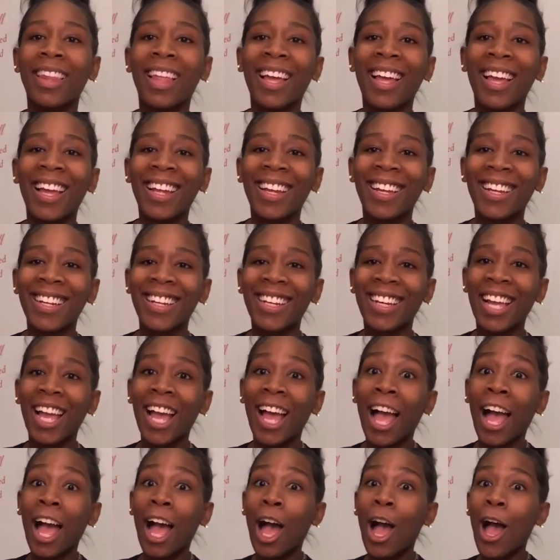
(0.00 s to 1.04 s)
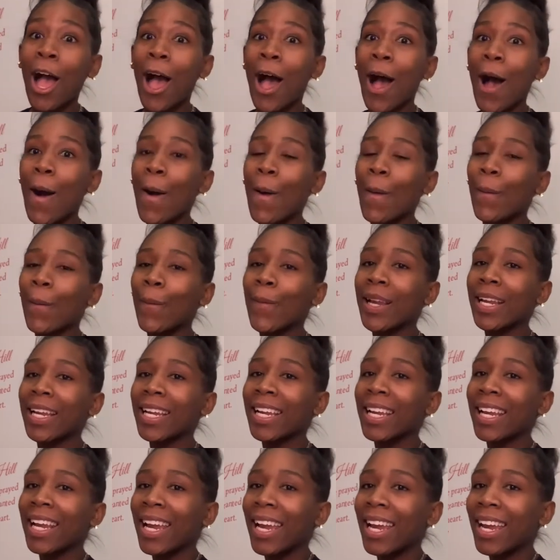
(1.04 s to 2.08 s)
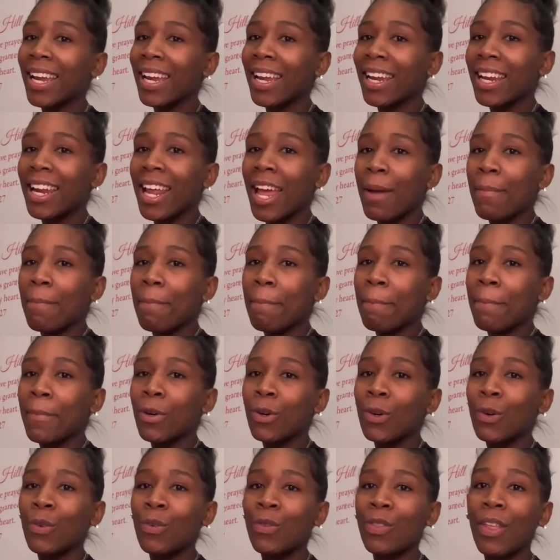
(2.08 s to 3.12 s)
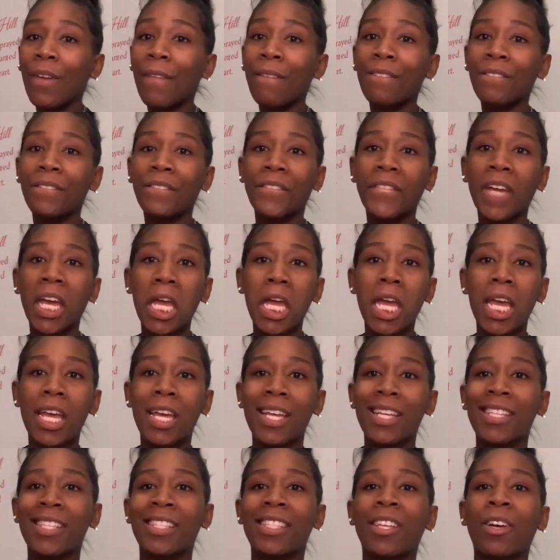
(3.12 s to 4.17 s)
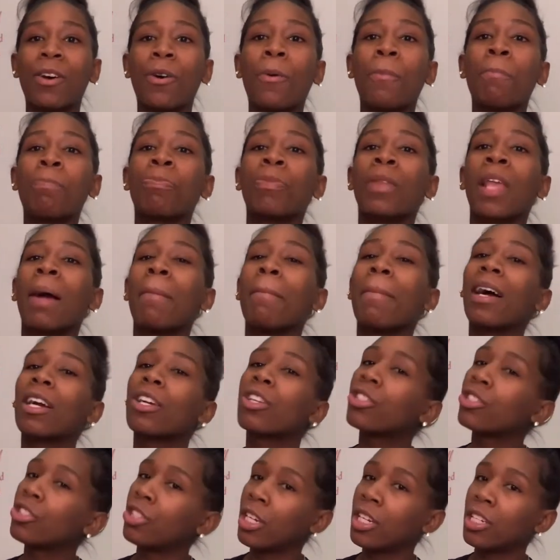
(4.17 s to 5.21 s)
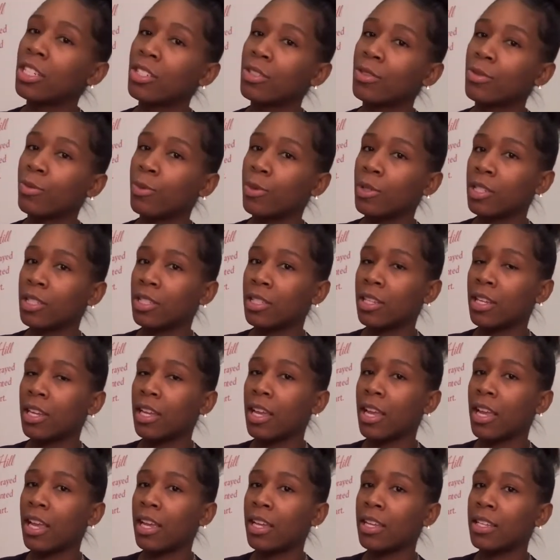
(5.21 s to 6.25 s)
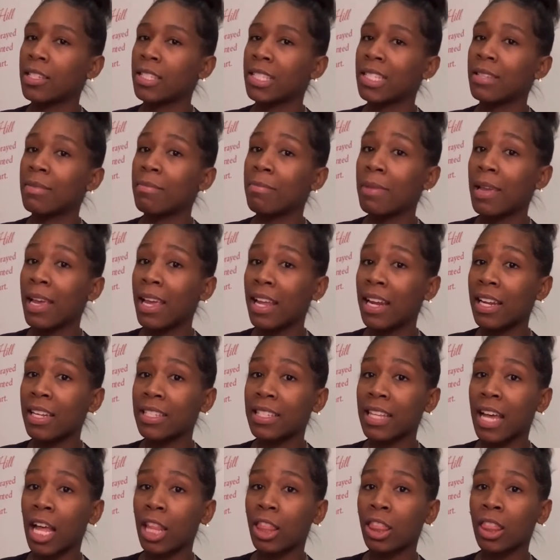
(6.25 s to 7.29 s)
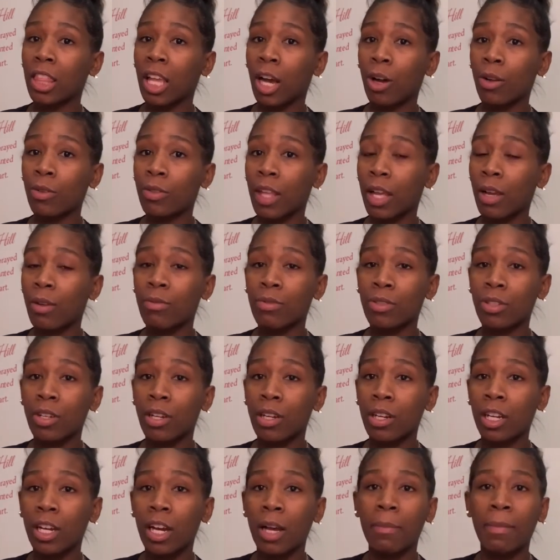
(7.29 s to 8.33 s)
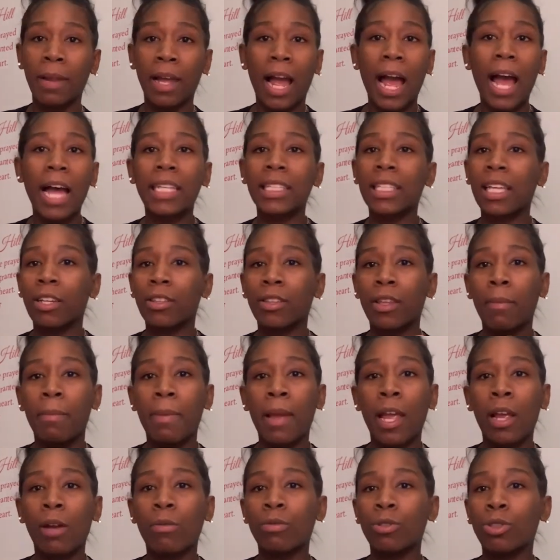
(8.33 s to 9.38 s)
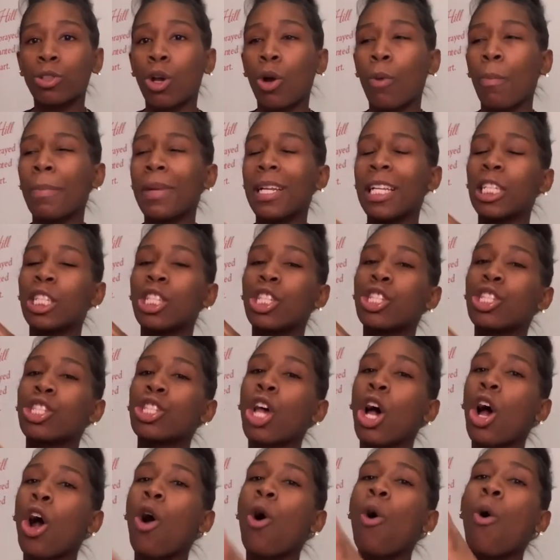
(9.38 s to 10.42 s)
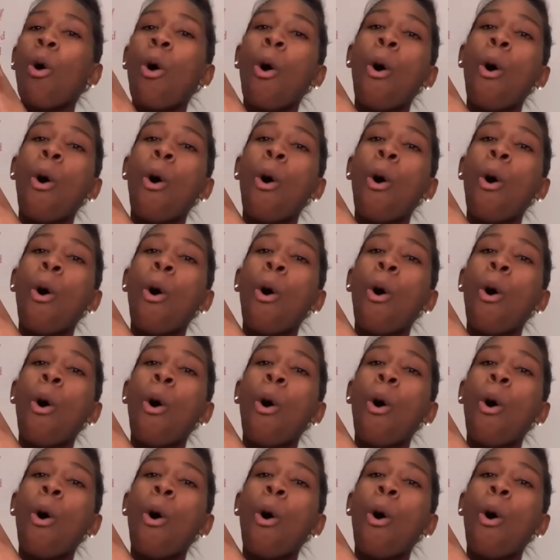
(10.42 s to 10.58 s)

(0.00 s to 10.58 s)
like, okay that moved the fast so my contractions wasn't as bad as i thought they was gonna come But i thought the pain was gonna be so